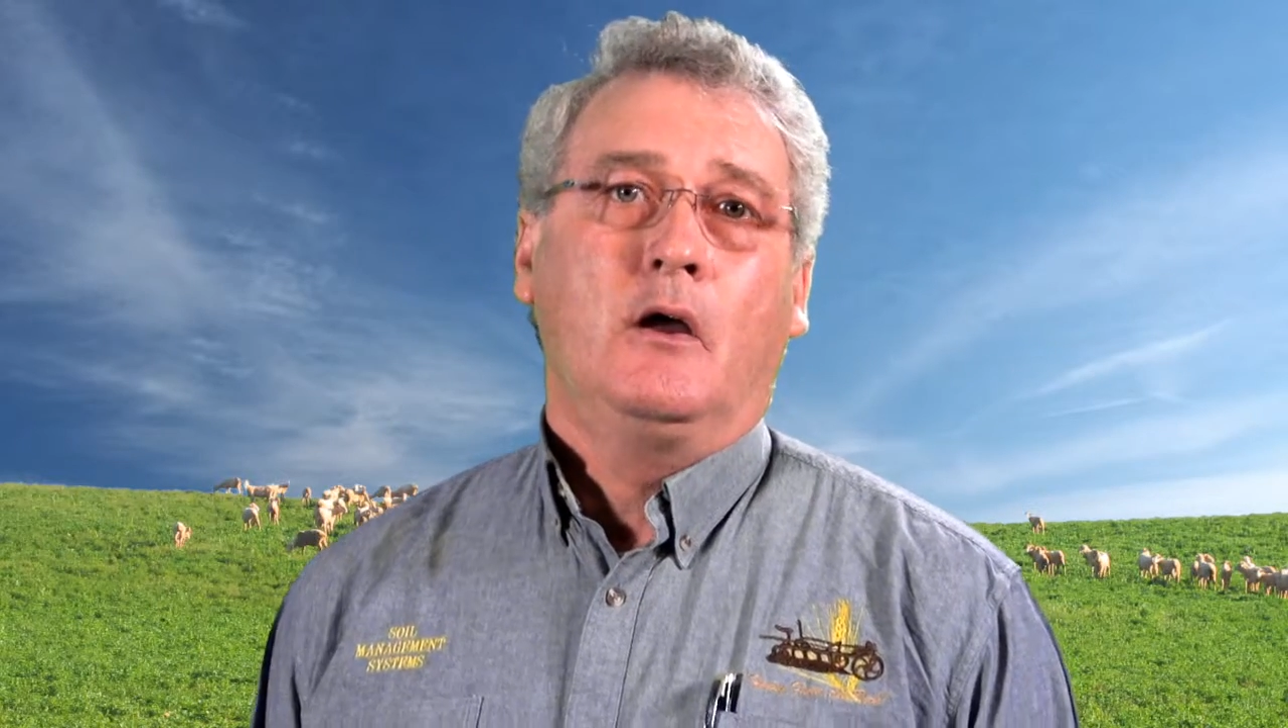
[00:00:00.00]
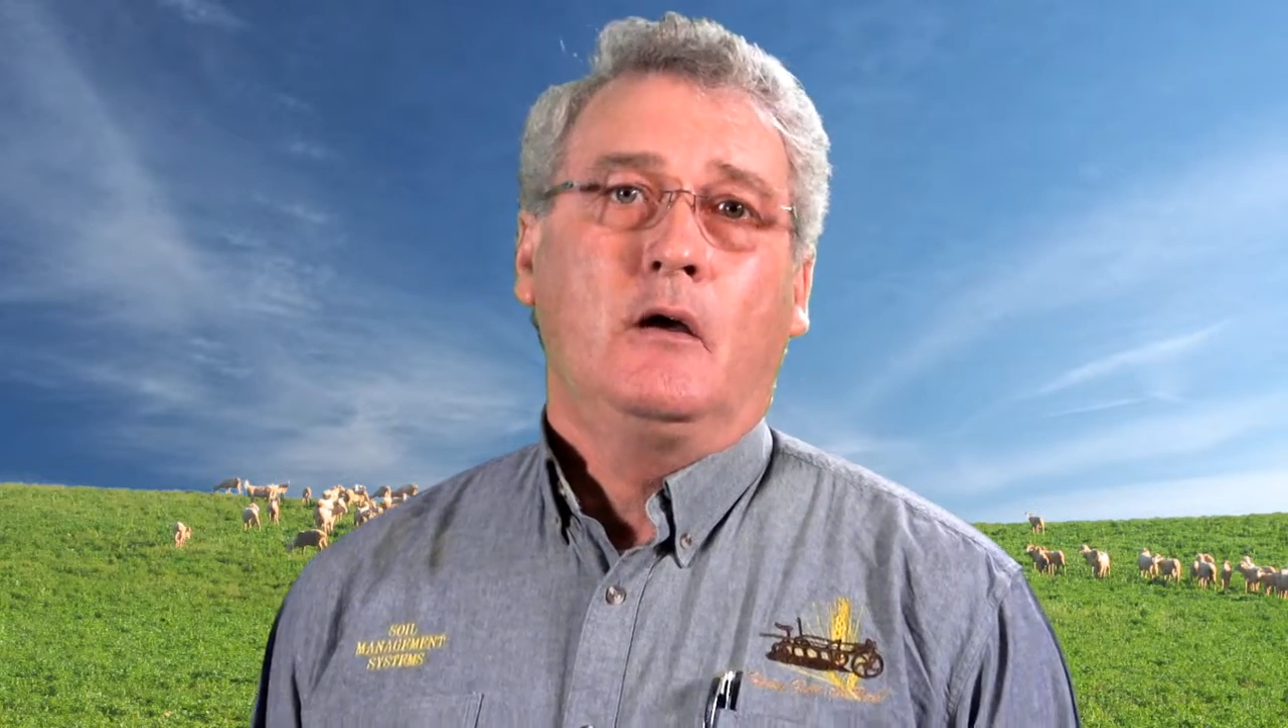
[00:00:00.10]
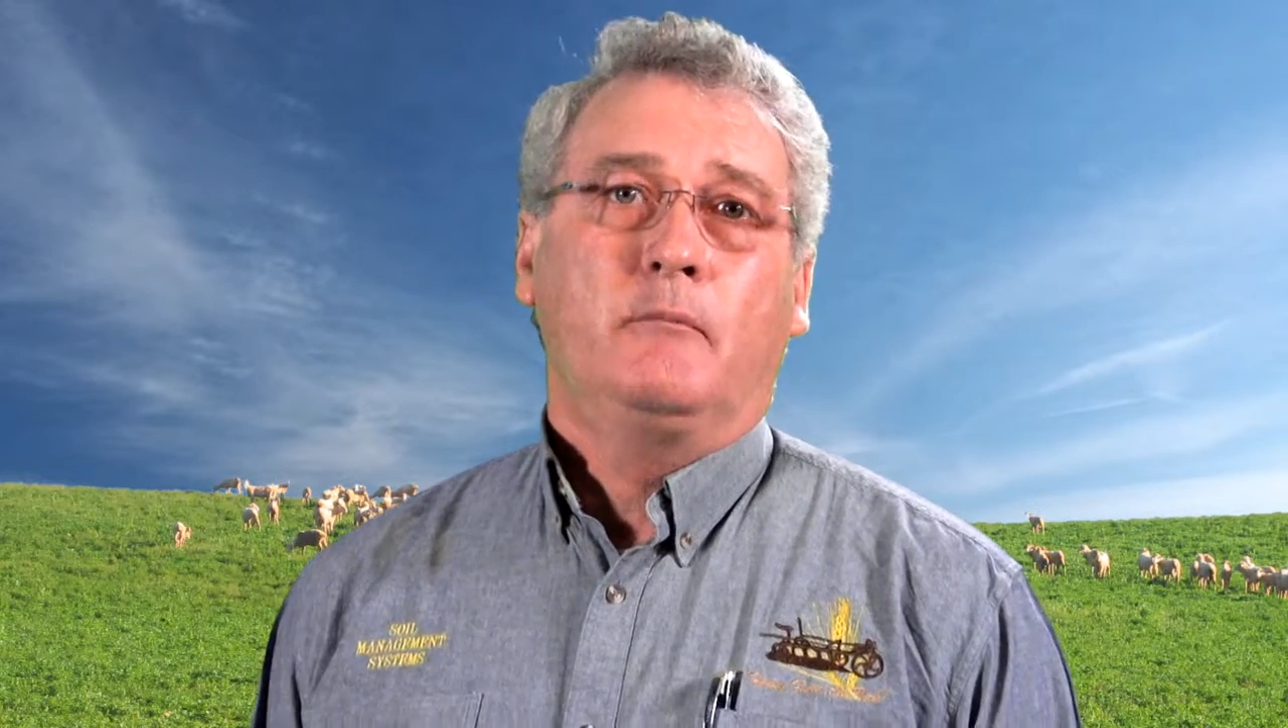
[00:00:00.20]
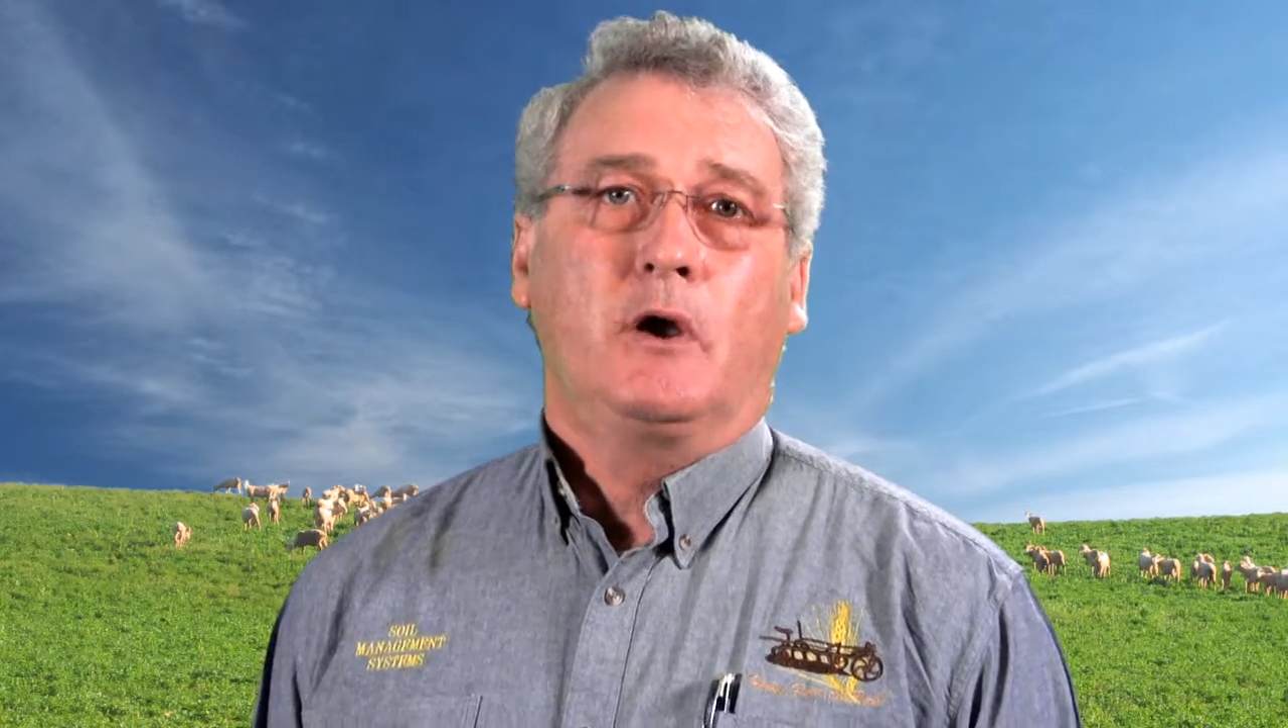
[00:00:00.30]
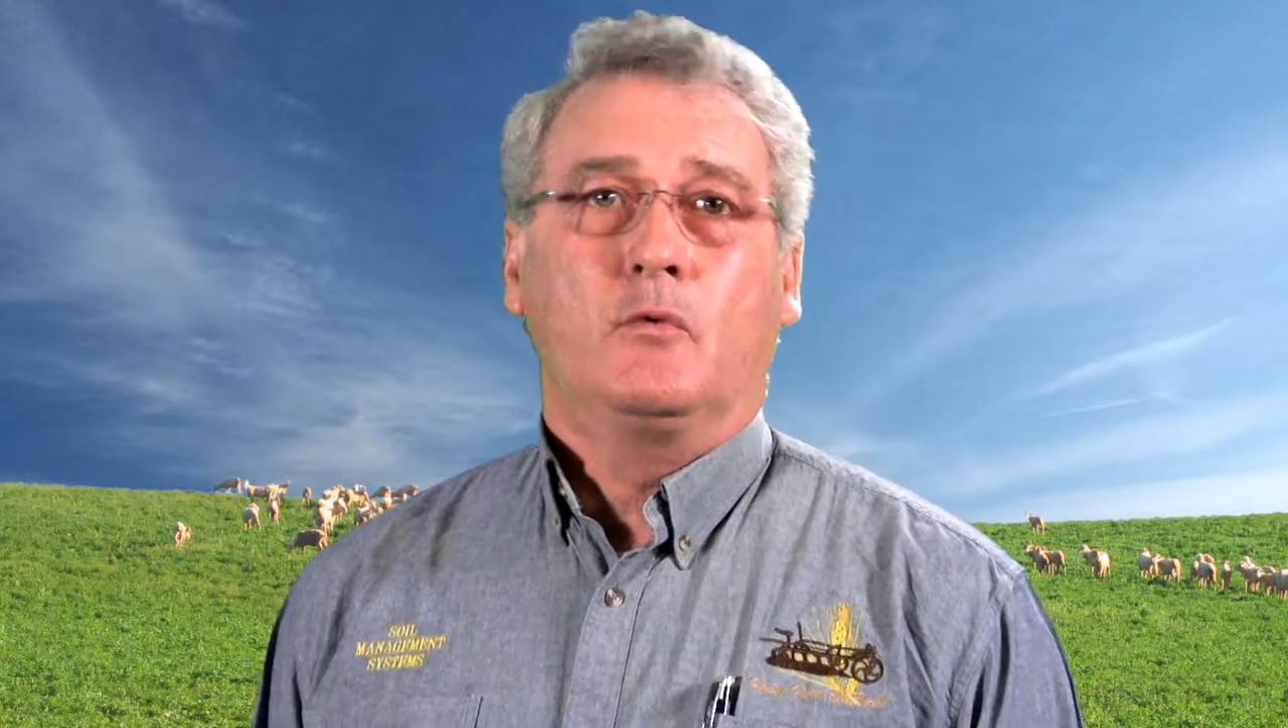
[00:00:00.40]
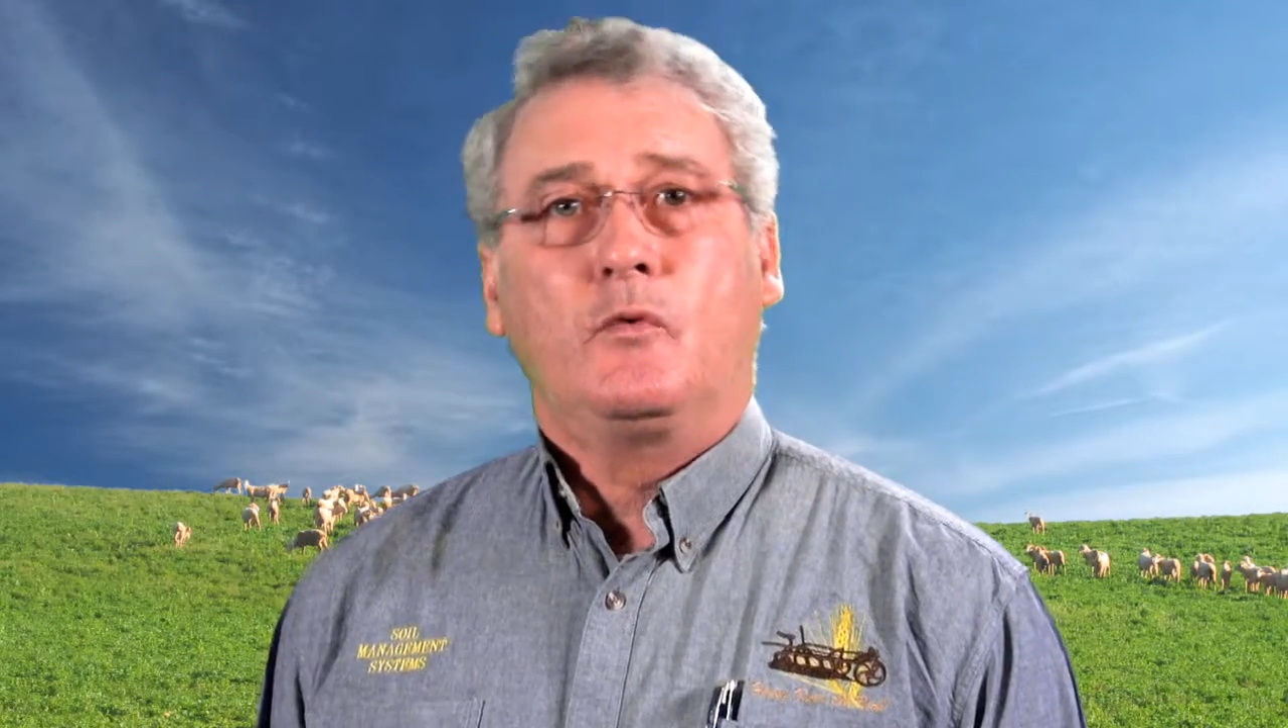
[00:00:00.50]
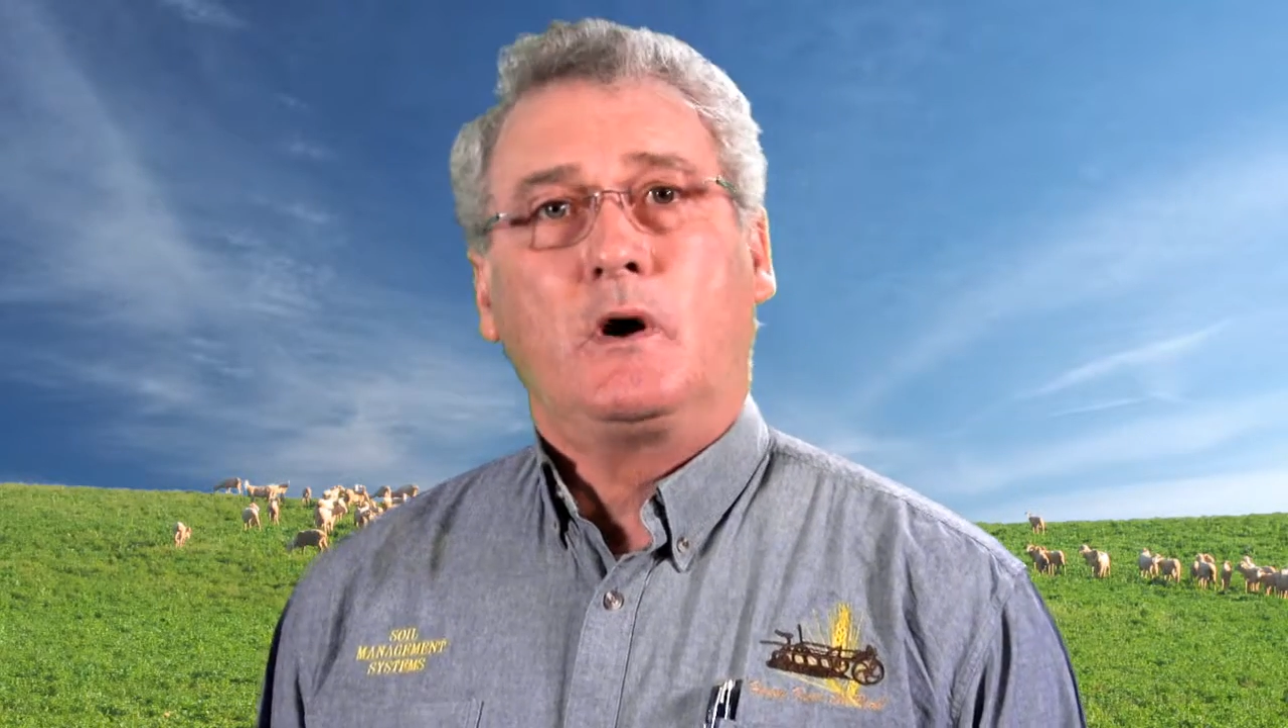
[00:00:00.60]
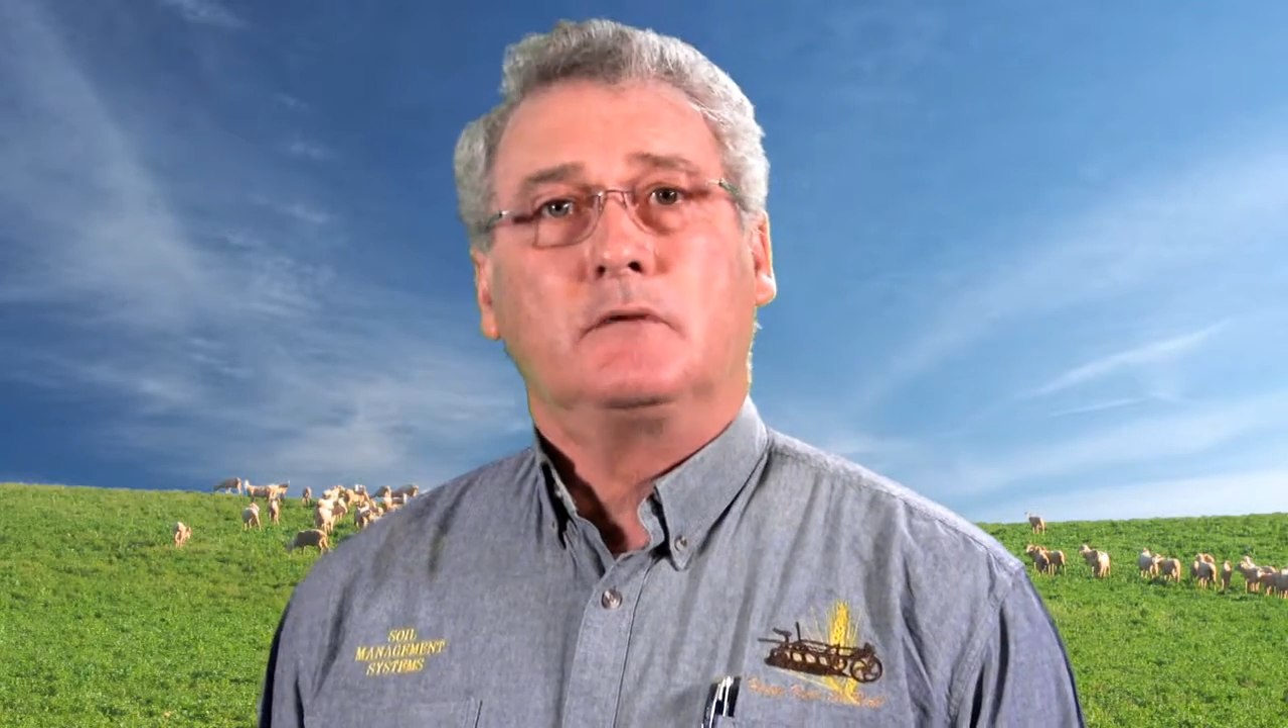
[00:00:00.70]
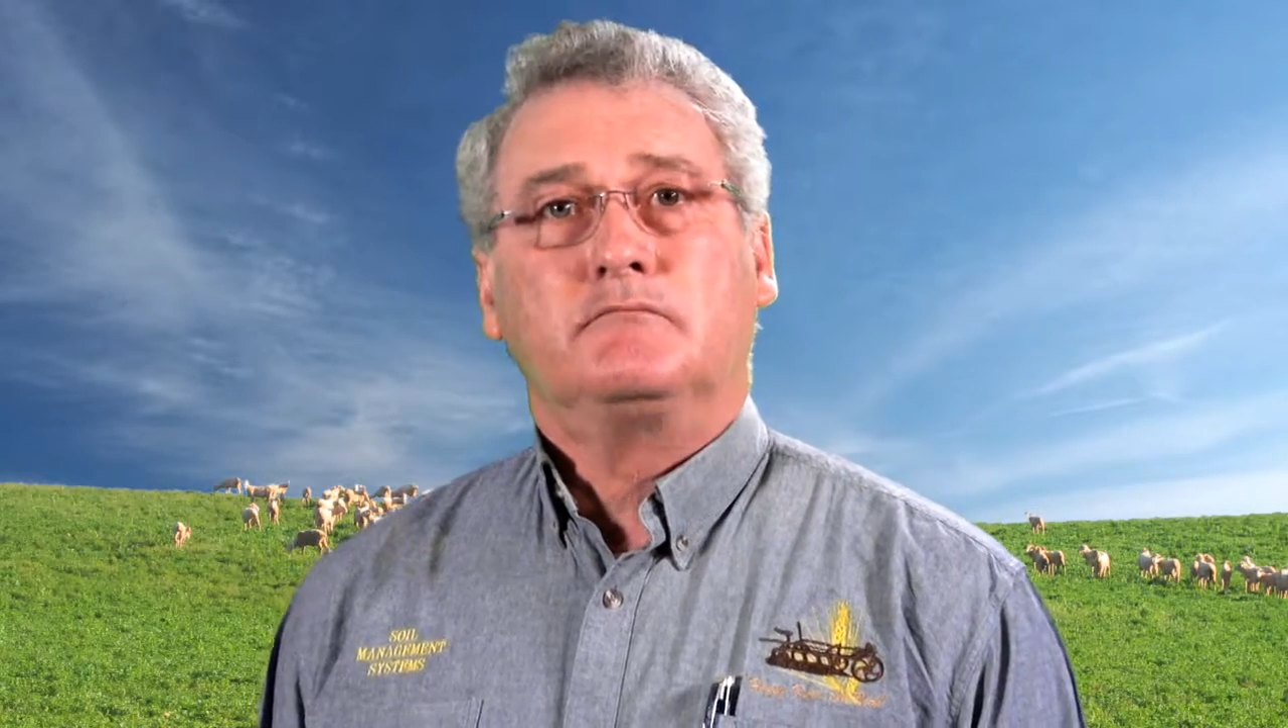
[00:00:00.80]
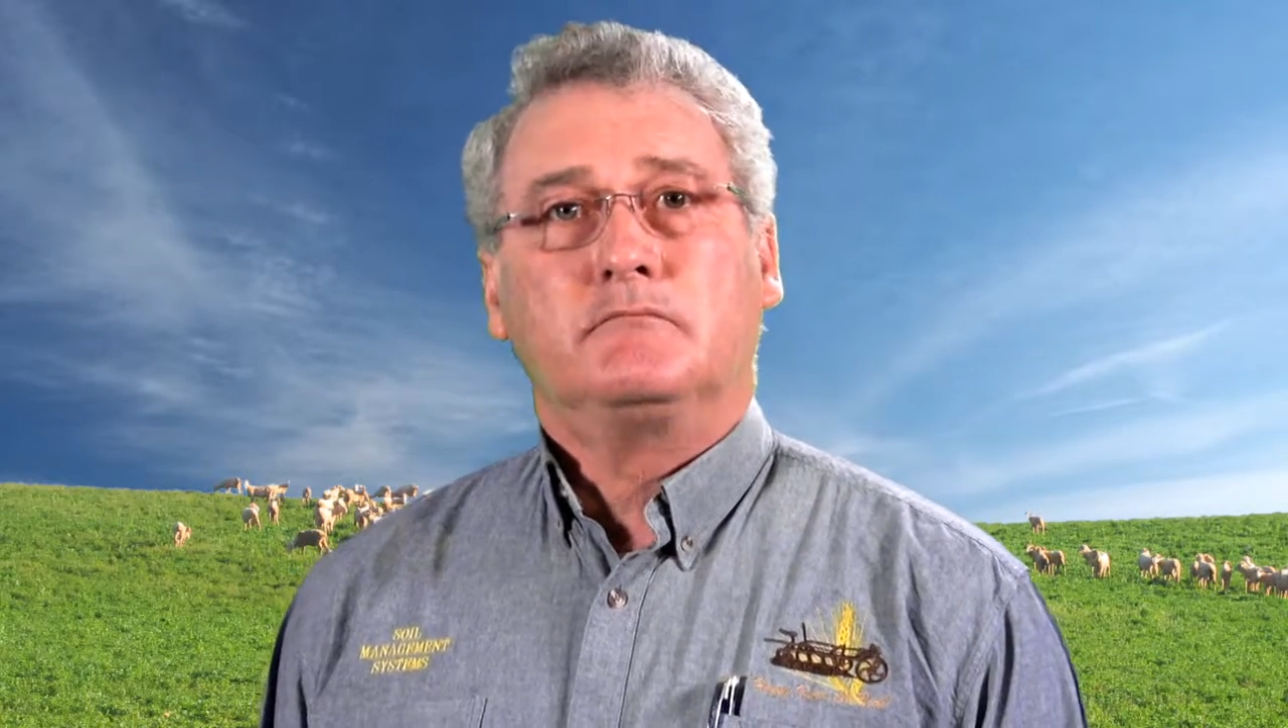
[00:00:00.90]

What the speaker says: But what